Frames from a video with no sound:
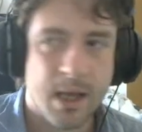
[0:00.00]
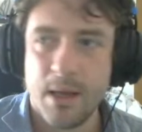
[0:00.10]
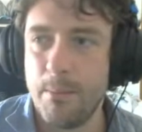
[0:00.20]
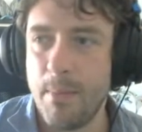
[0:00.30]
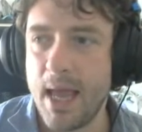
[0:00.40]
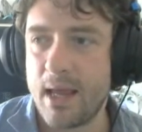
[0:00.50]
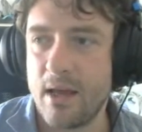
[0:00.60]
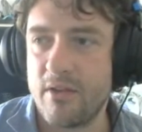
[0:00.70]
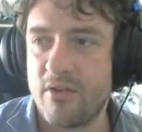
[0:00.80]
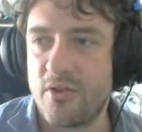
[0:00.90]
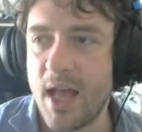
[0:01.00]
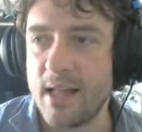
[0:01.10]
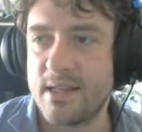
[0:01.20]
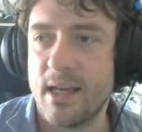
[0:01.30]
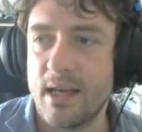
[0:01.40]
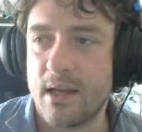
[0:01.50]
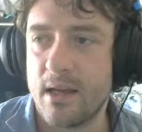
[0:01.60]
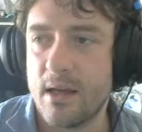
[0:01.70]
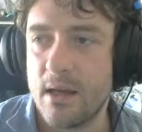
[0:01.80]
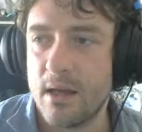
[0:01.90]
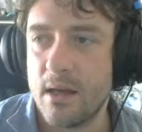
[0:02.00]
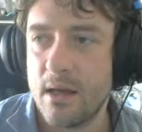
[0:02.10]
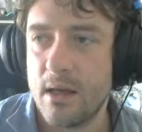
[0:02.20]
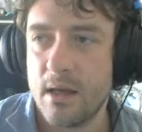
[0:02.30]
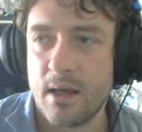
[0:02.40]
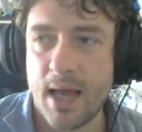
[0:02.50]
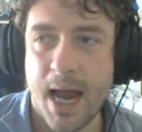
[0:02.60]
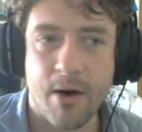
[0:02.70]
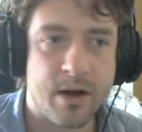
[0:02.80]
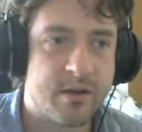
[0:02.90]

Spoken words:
make a static character.